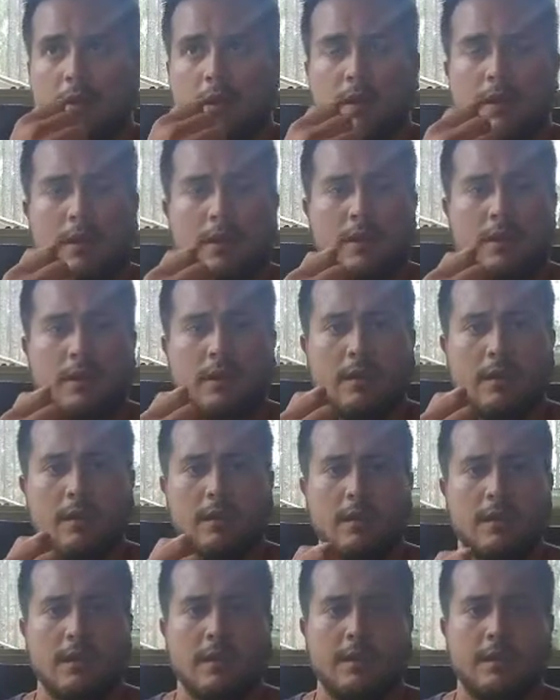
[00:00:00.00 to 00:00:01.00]
Okay,
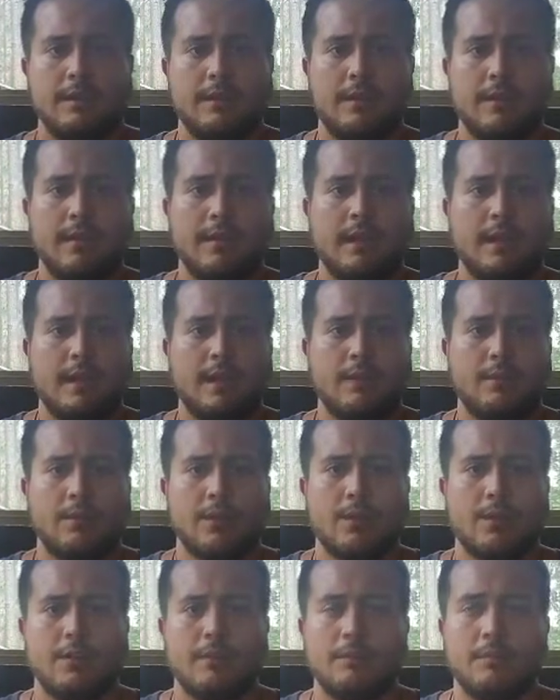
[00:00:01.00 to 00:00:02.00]
and then now
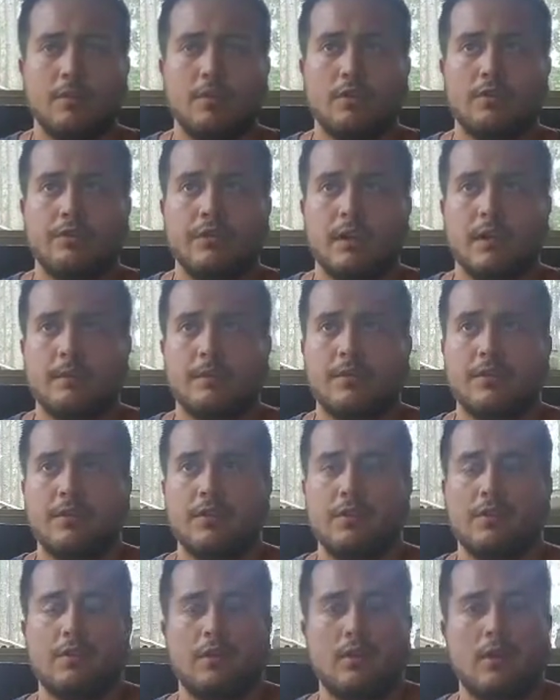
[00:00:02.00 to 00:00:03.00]
we're going to move up
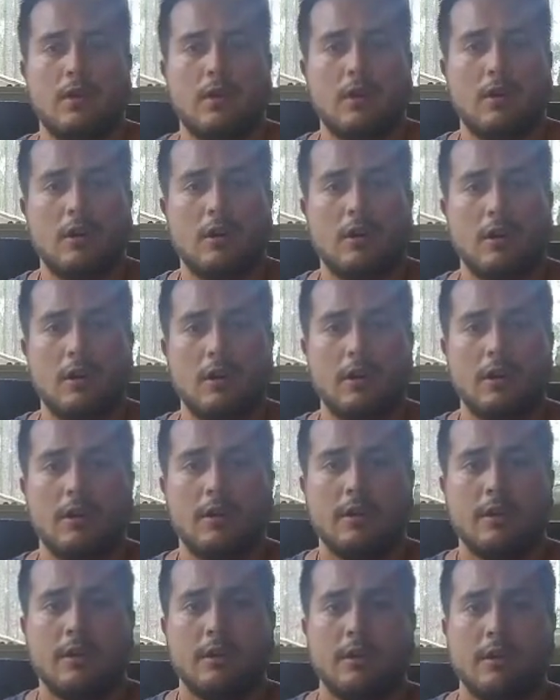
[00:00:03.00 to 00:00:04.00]
to our
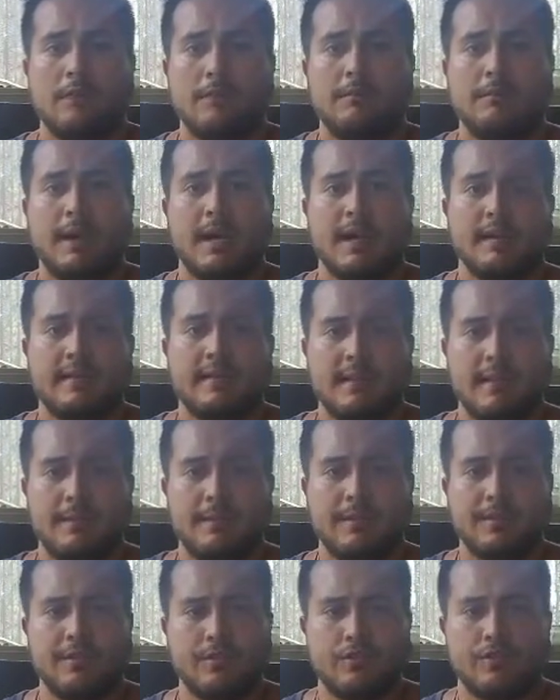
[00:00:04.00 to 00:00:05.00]

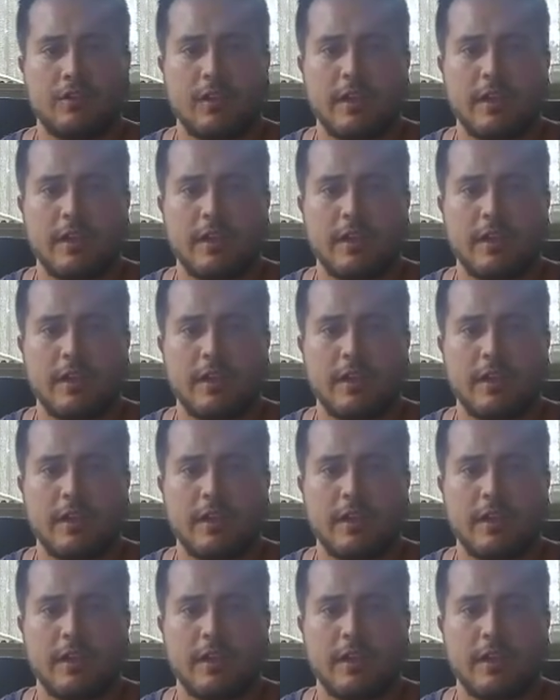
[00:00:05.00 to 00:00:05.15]
biceps and